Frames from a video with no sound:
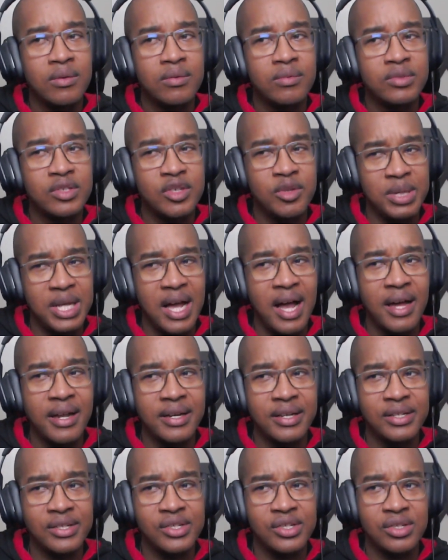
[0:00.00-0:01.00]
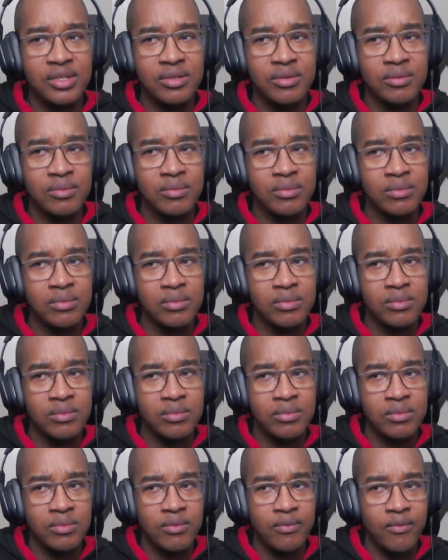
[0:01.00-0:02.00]
to be honest,
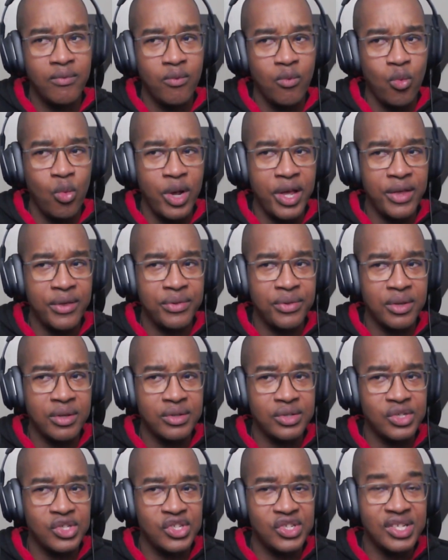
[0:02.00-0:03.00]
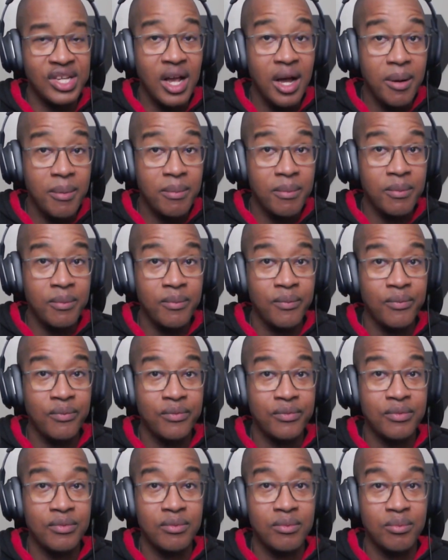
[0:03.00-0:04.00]
with some
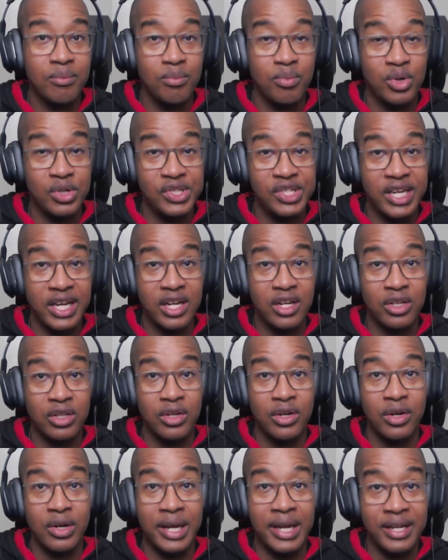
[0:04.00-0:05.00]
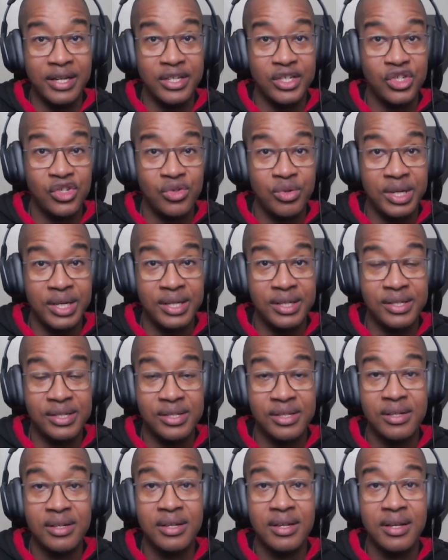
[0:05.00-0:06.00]
particular
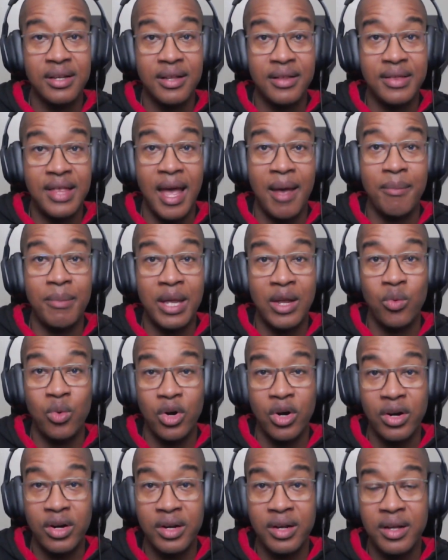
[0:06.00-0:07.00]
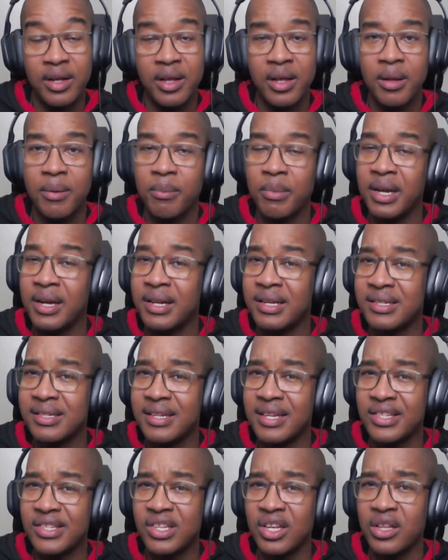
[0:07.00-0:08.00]
industries that may work, but it doesn't
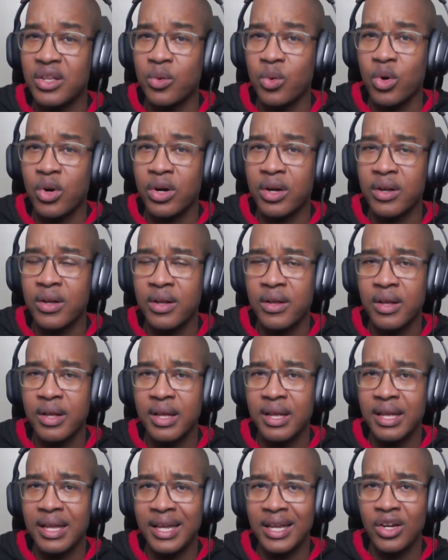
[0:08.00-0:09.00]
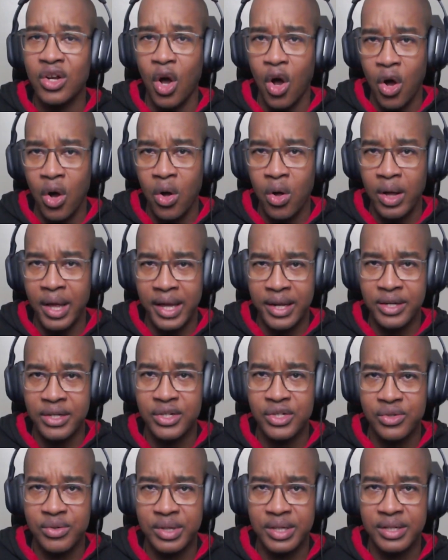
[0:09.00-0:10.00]
necessarily work in all
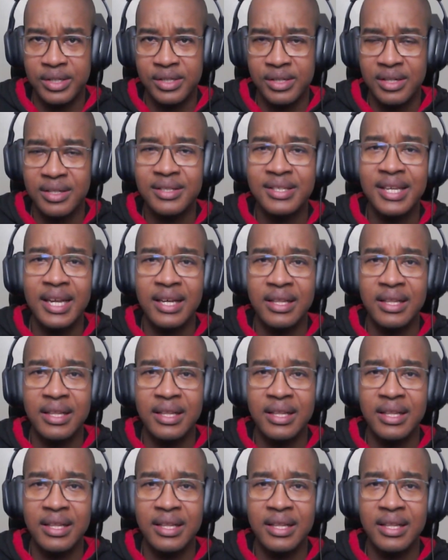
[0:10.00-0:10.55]
industries. Take a